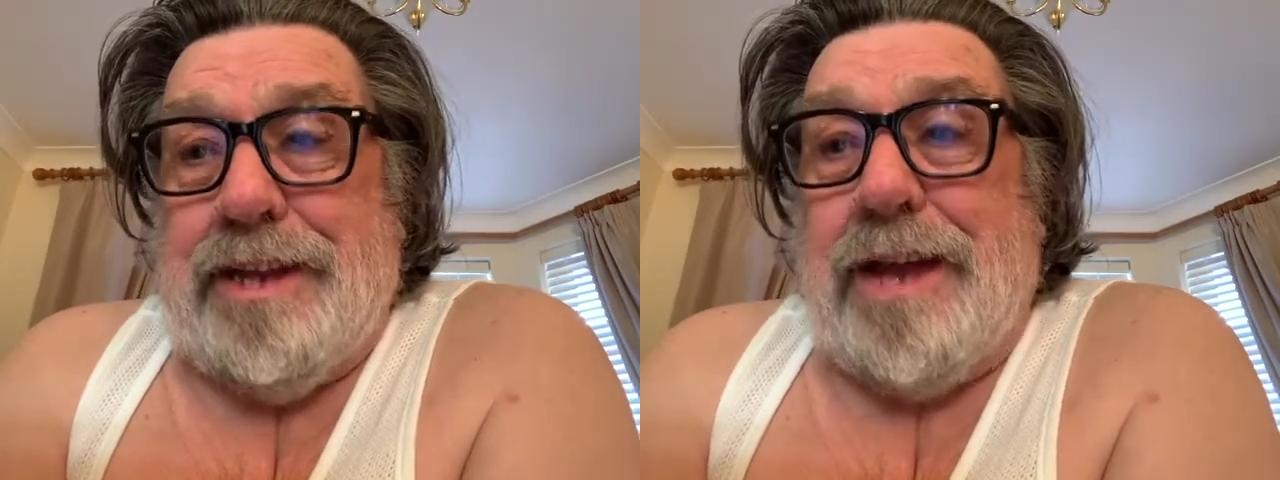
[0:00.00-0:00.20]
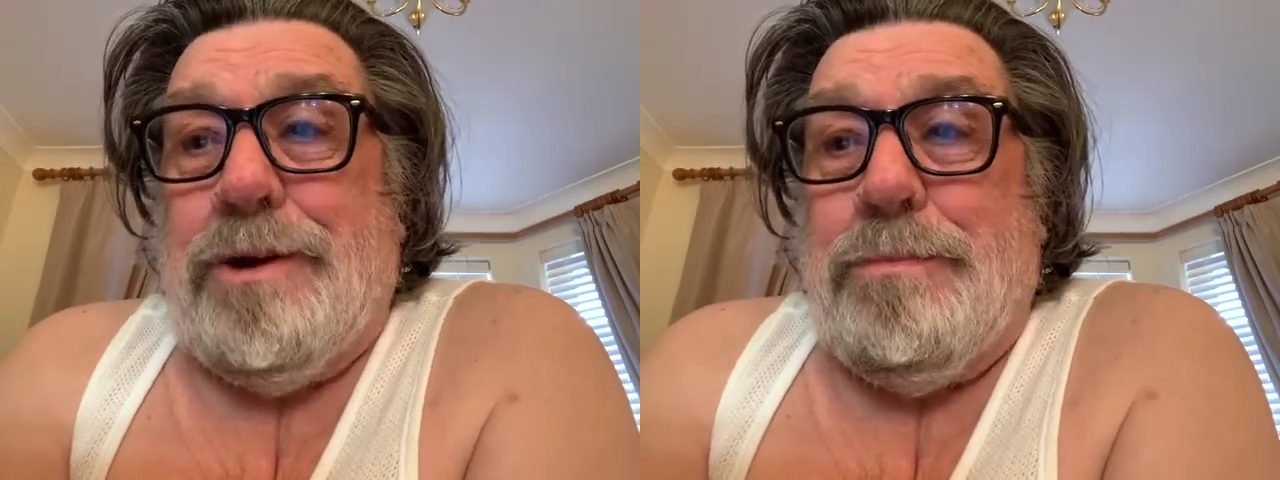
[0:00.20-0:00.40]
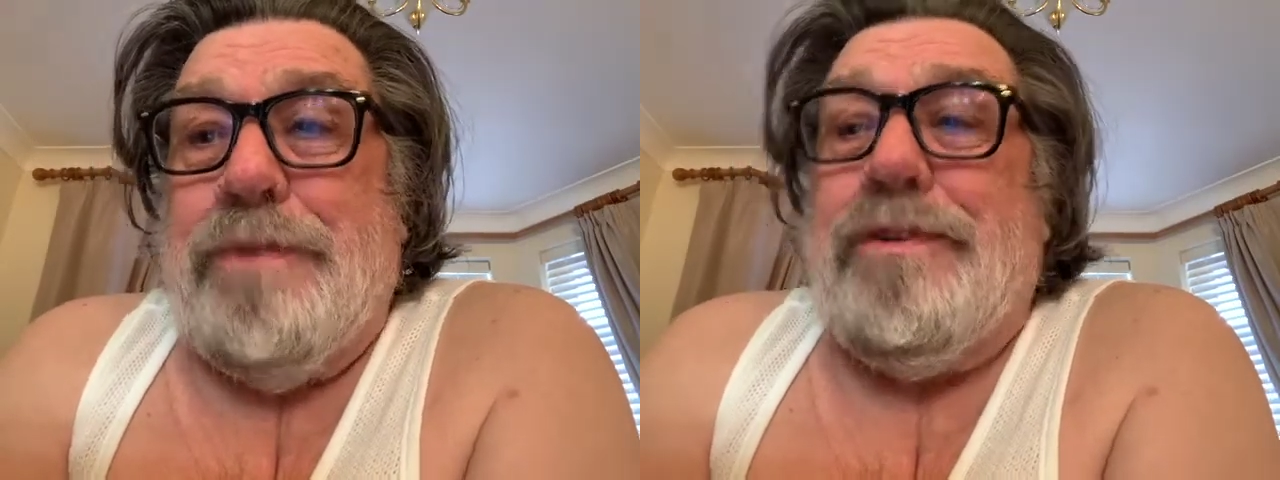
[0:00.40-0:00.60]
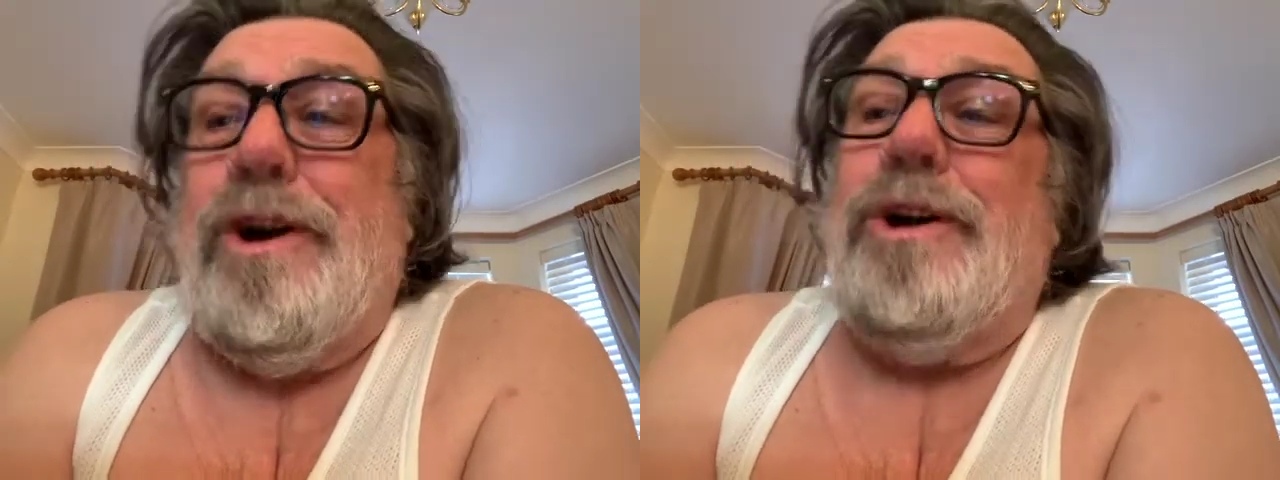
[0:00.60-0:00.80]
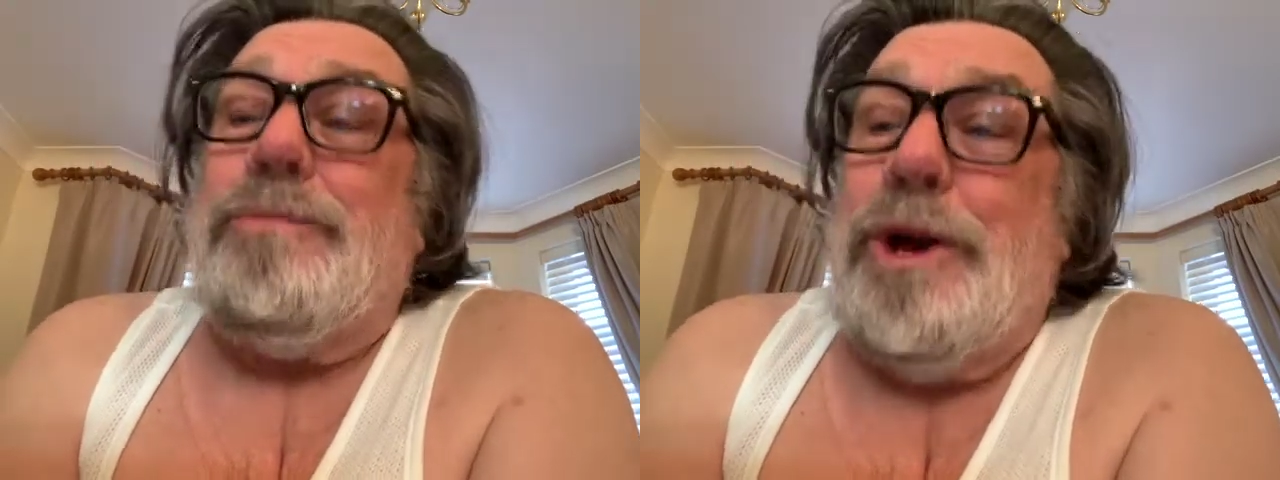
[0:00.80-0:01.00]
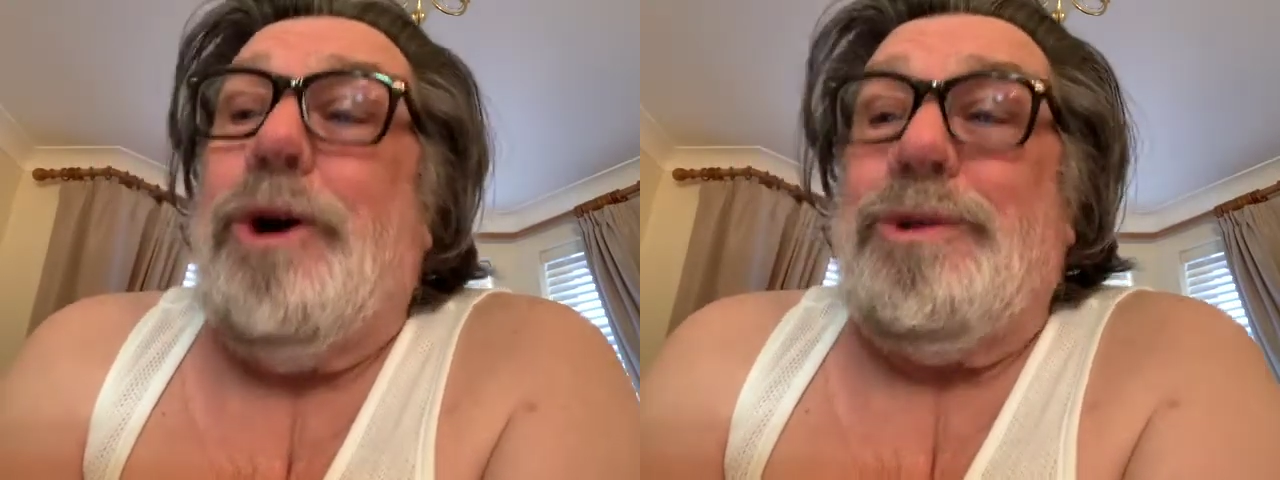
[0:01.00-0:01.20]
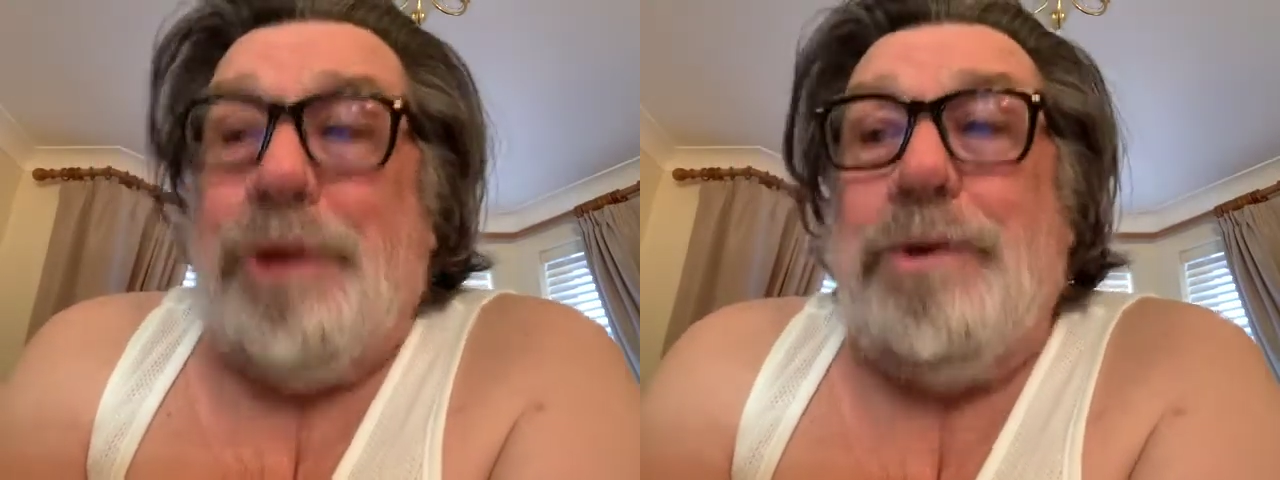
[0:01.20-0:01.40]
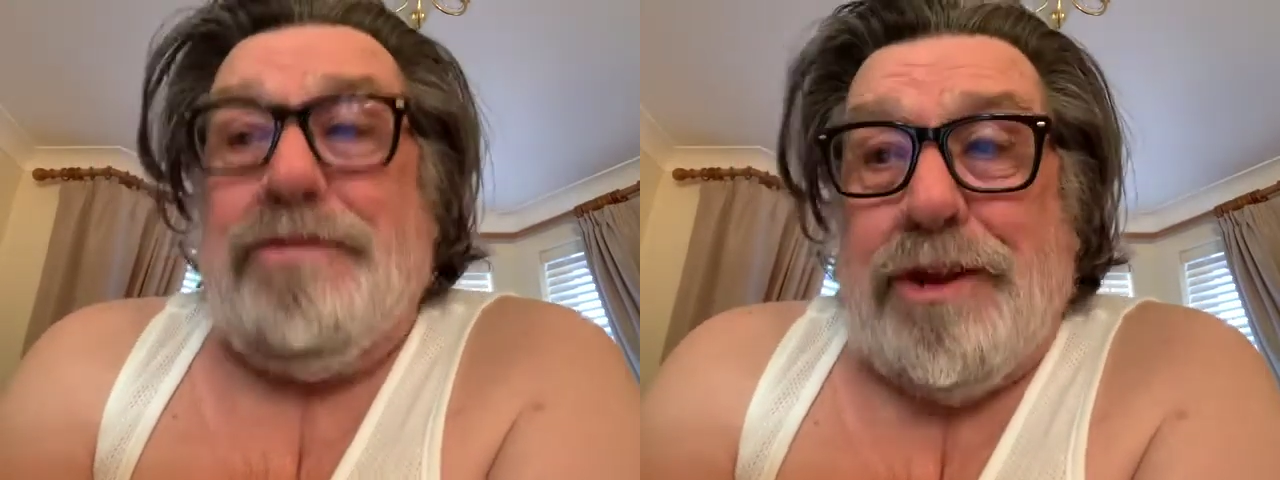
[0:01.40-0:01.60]
I know we've all we all
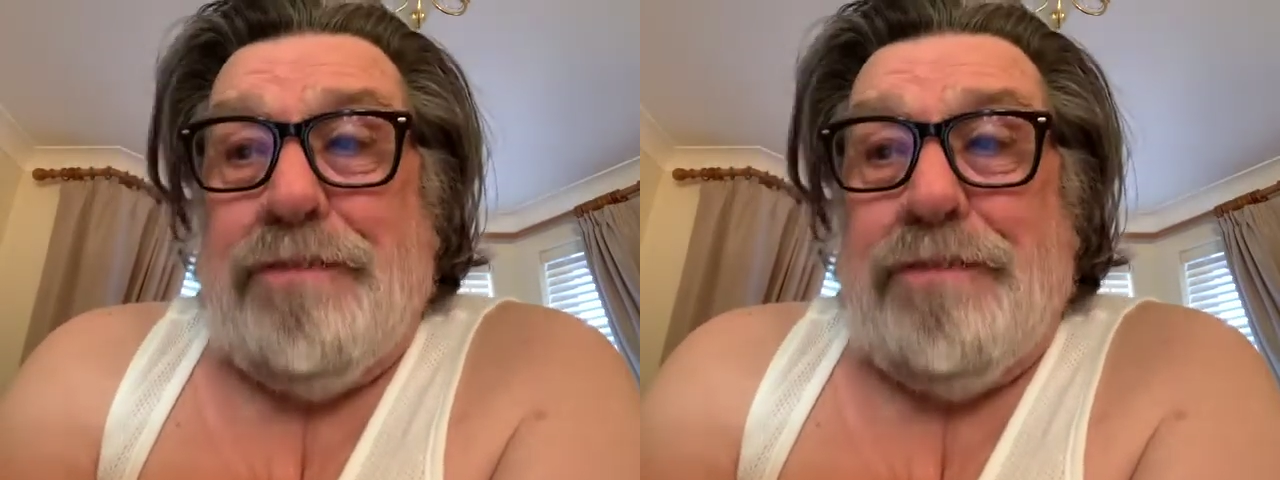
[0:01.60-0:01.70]
know you've got